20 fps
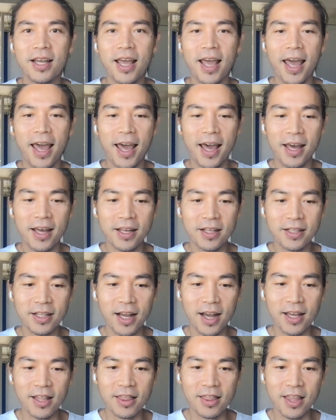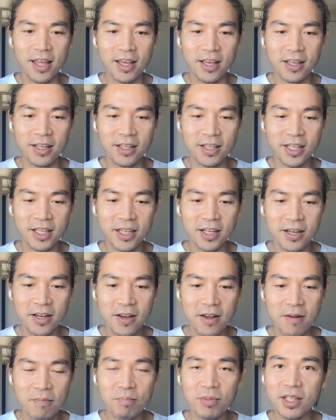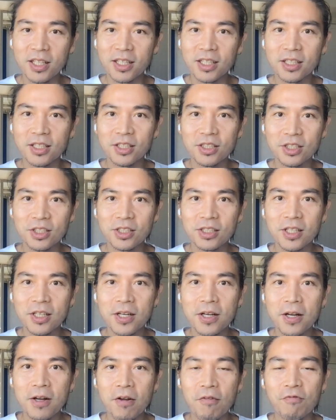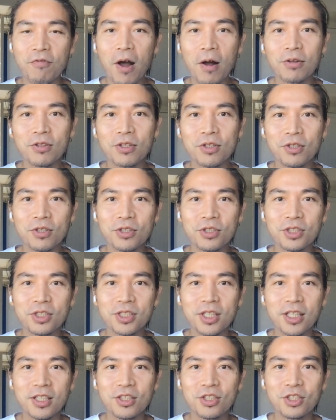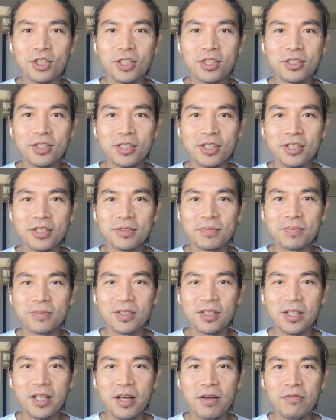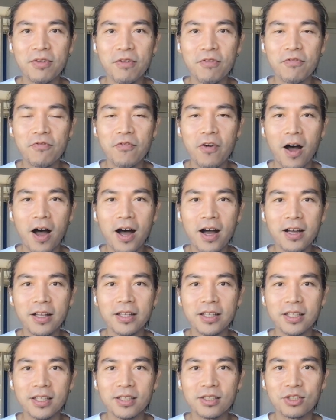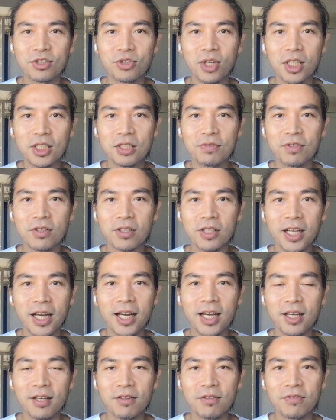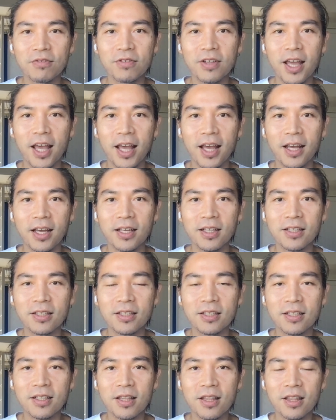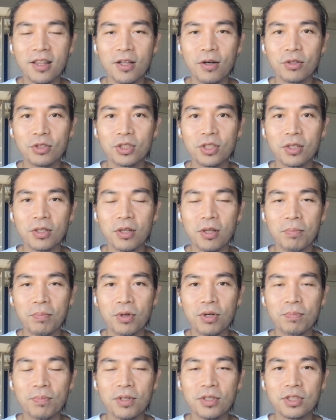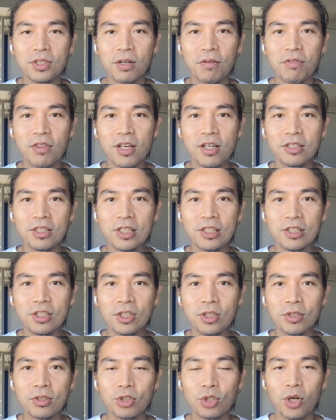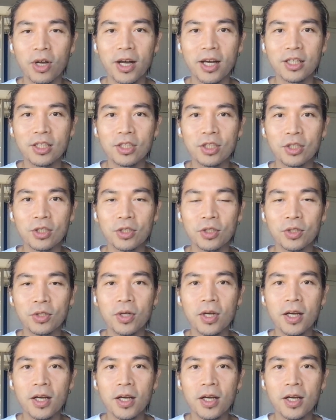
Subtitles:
And I think because founders in general live a highly stressful life, and also the purpose of this is to try to